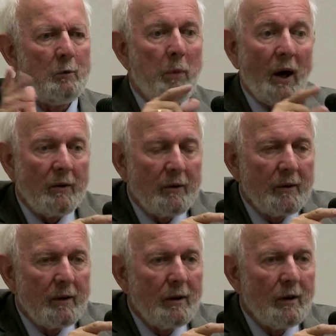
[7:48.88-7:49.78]
But
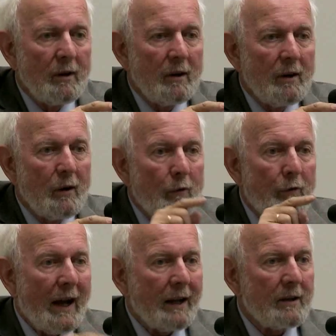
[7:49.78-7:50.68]

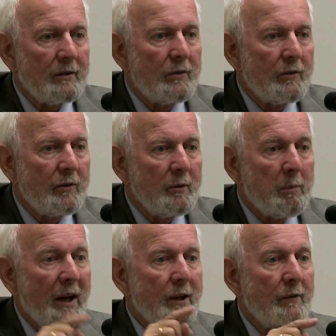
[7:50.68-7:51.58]
facts,
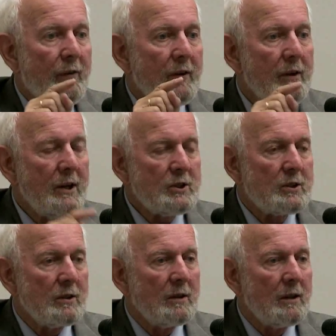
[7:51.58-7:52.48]
by
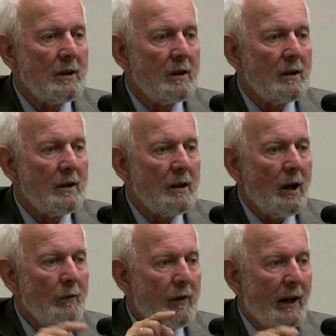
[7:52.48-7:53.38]
definition,
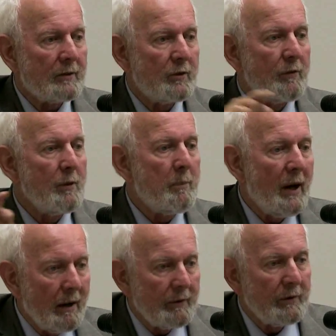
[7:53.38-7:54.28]
are facts of the
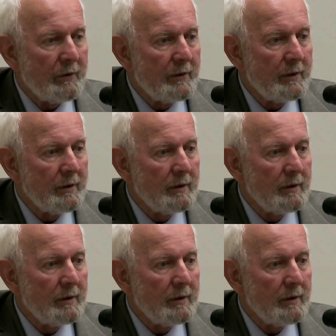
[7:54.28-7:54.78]
past.